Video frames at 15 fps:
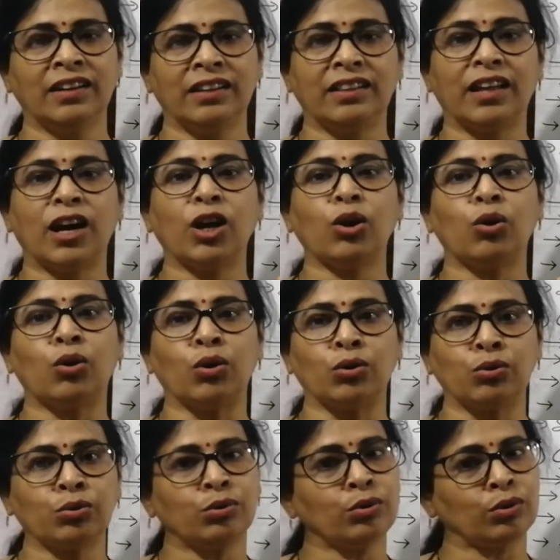They are
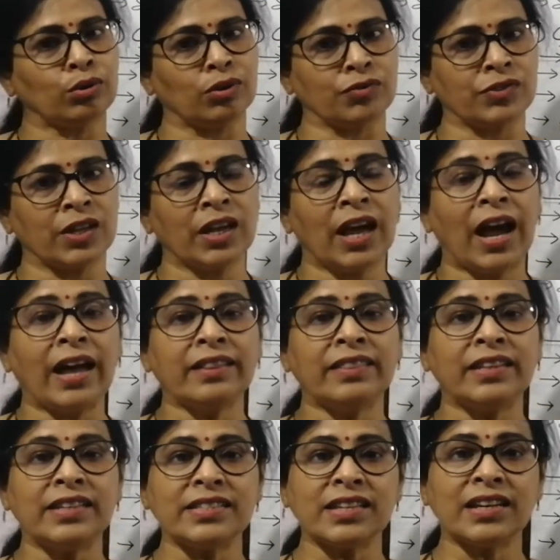autotrophs, and
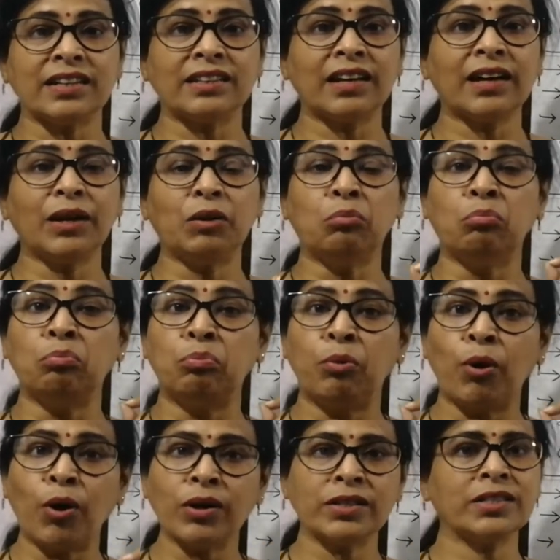these are the
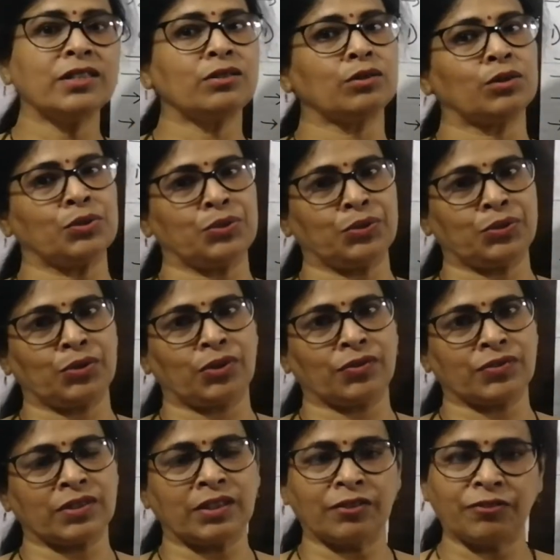important
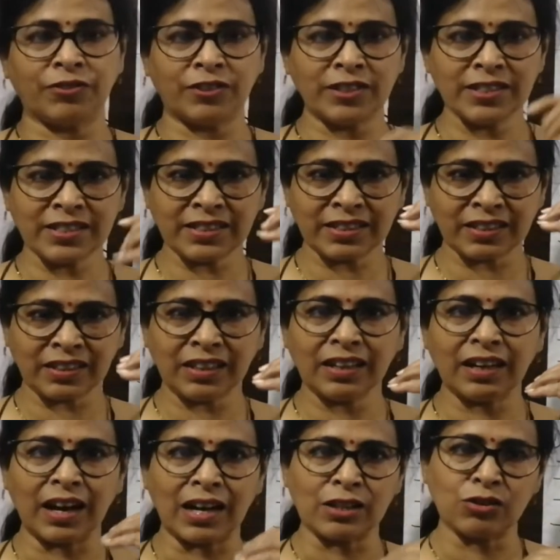autotrophs. The first three
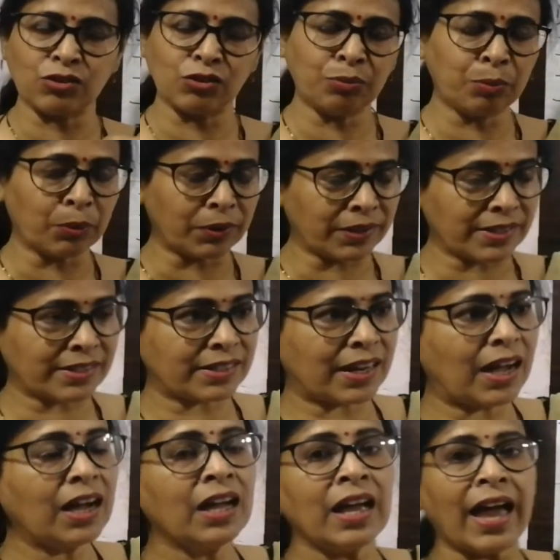class of
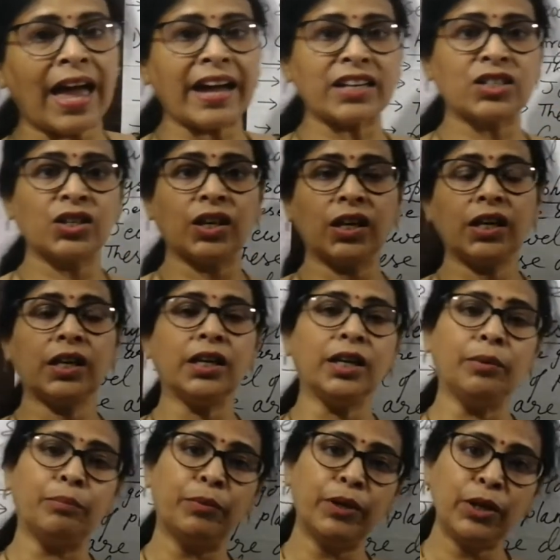PROTISTA actually
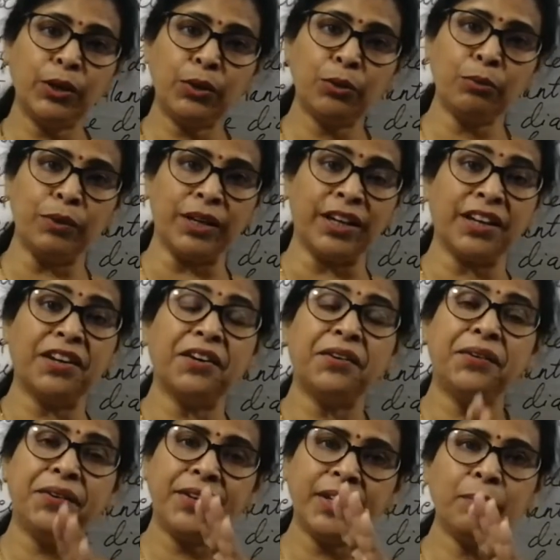able to make
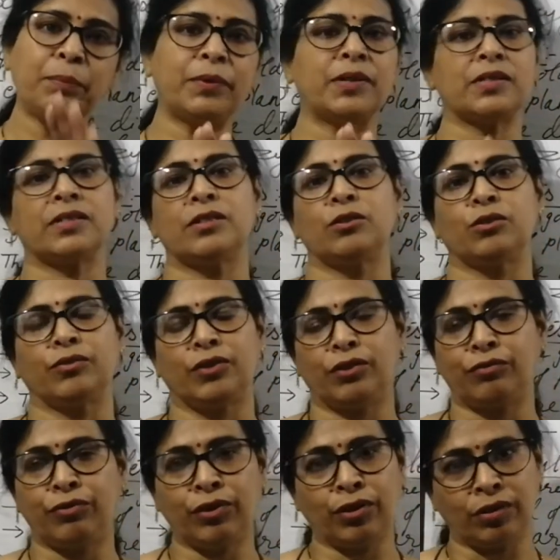80% of the
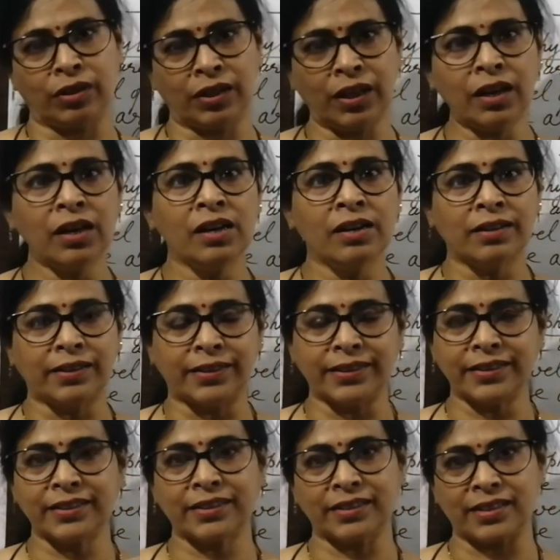food on the
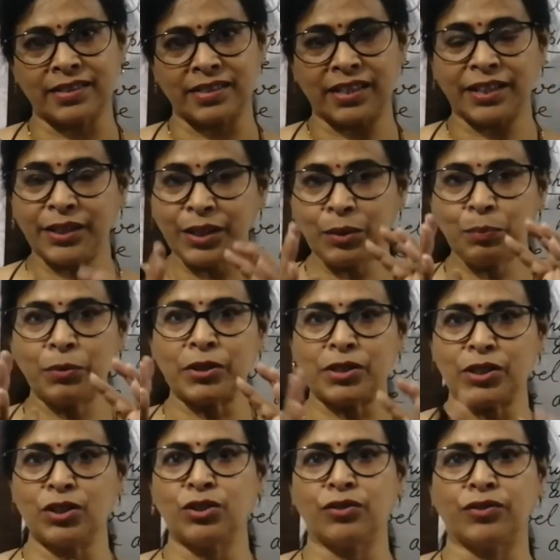earth crust.
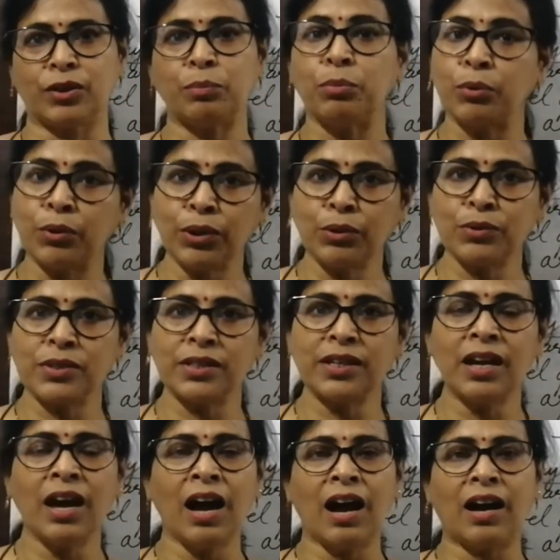80% of the producer
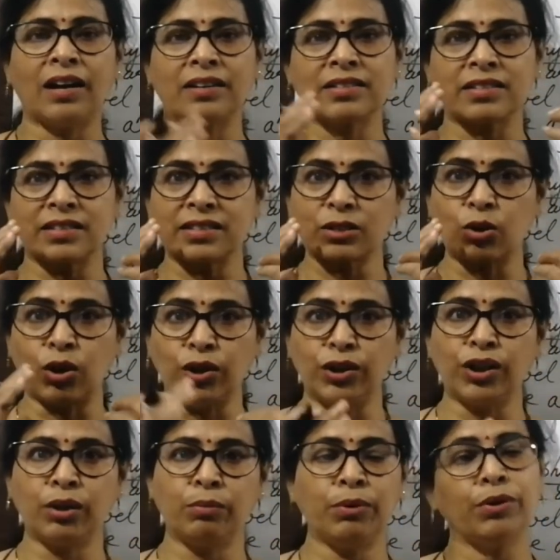is
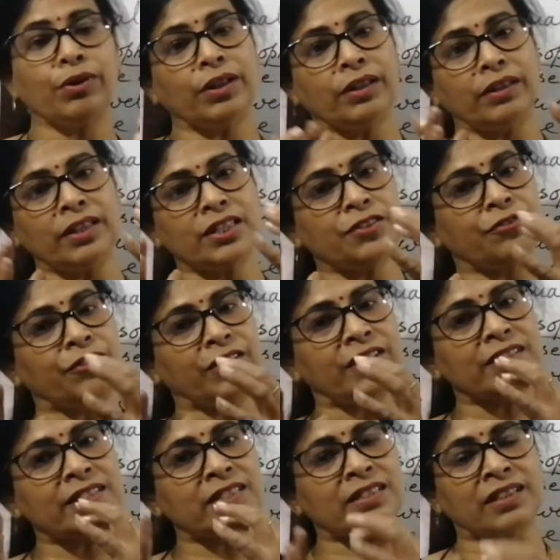contribute in this
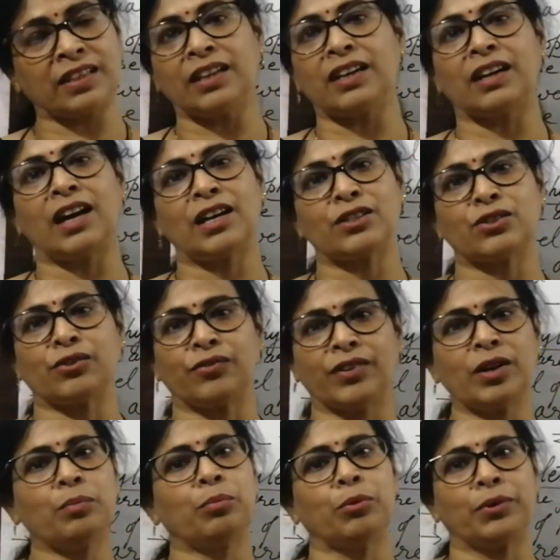first three class of
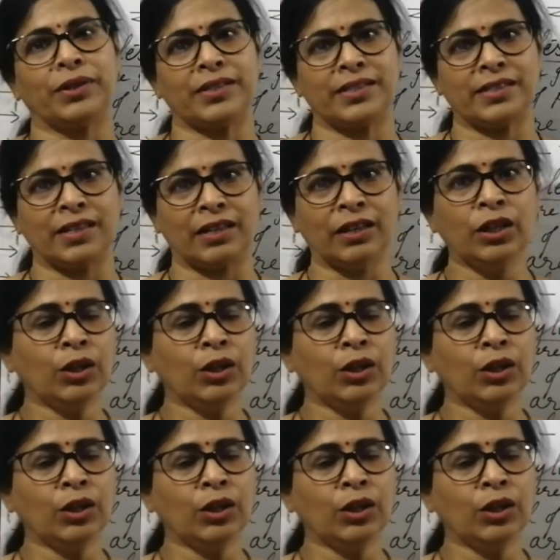the PROTISTA.